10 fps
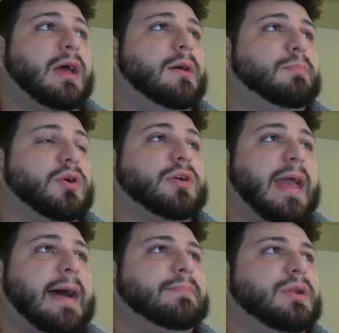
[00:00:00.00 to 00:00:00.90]
per
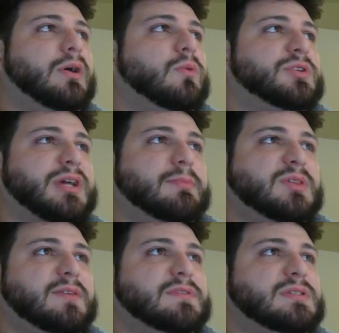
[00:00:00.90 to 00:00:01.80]
capita, which I
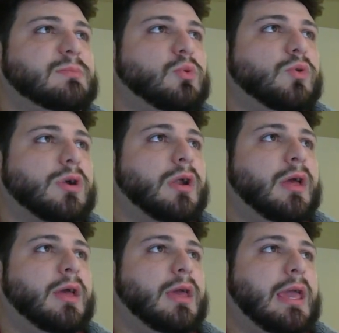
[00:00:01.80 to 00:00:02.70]
believe is the more
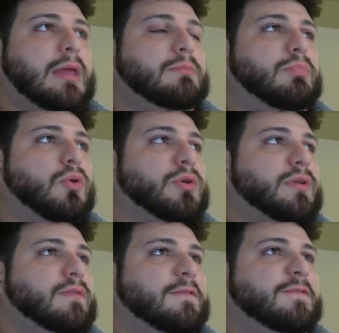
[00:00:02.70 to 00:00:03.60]

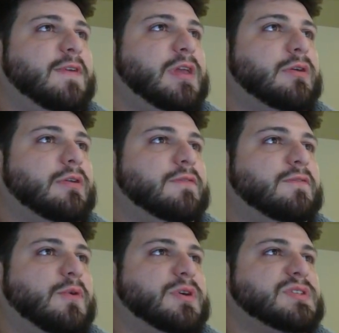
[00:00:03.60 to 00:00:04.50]
important figure to
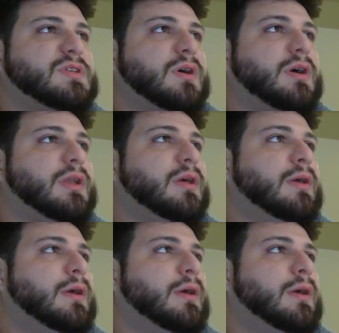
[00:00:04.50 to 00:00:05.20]
focus on.